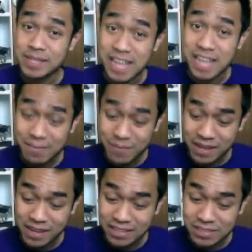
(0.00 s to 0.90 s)
I have been
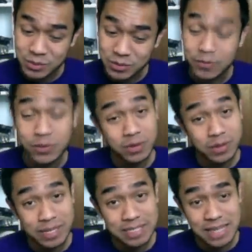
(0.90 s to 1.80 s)
at school for 3
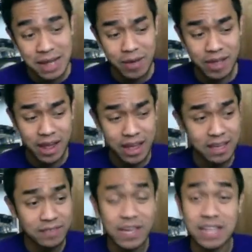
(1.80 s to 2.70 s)
weeks now and I
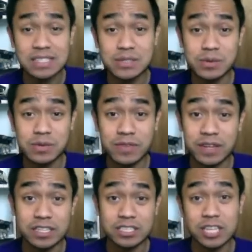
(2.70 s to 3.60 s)
have yet to
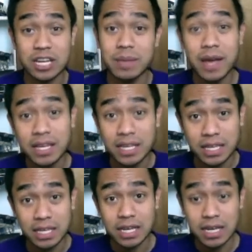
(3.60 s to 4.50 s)
finish unpacking.